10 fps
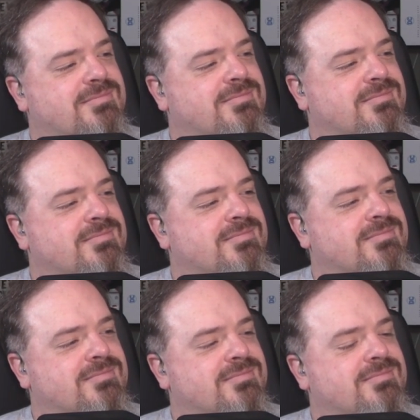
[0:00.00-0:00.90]

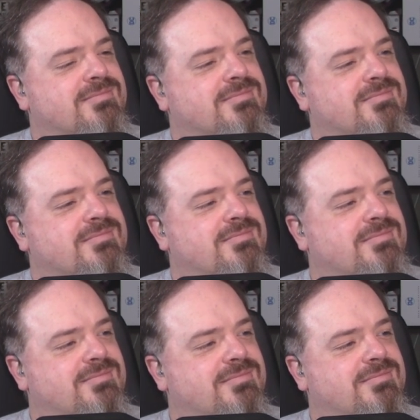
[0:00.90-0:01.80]

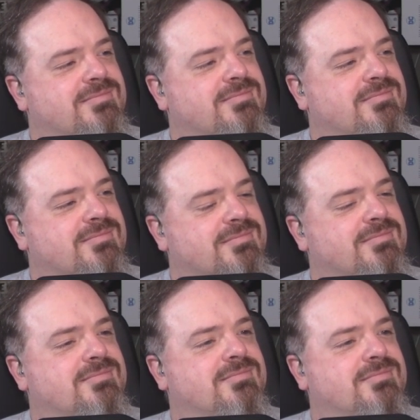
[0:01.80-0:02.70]

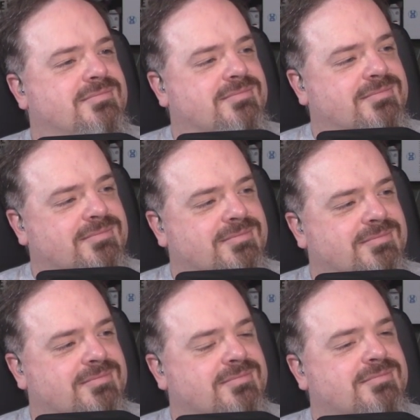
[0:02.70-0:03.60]

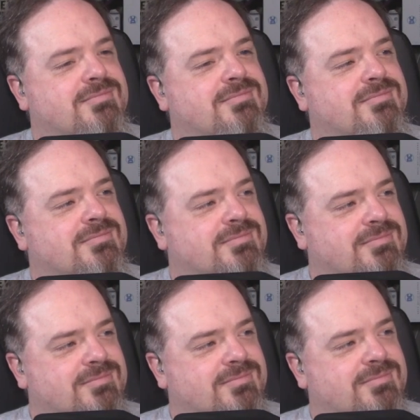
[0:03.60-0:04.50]

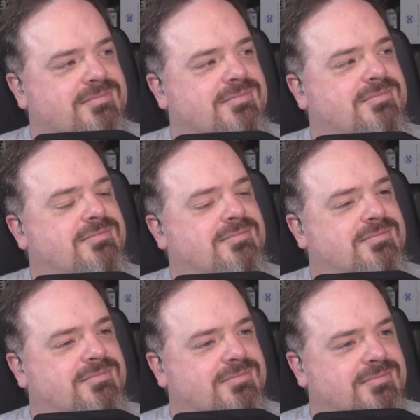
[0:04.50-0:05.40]

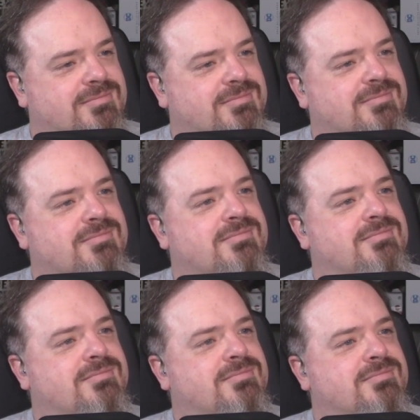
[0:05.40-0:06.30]

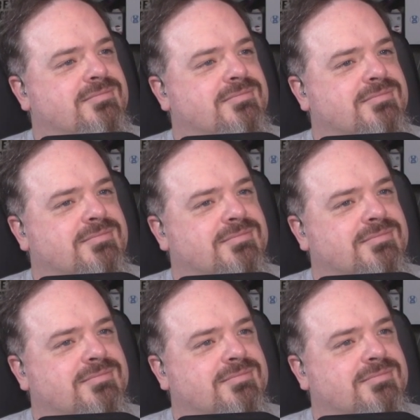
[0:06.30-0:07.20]

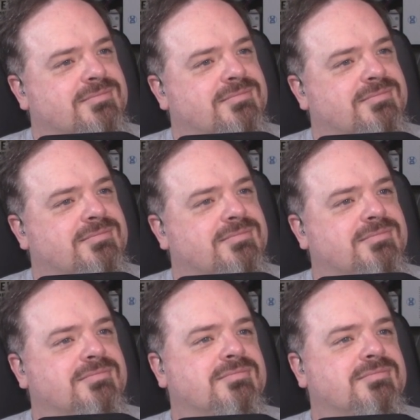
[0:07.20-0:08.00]
(silent)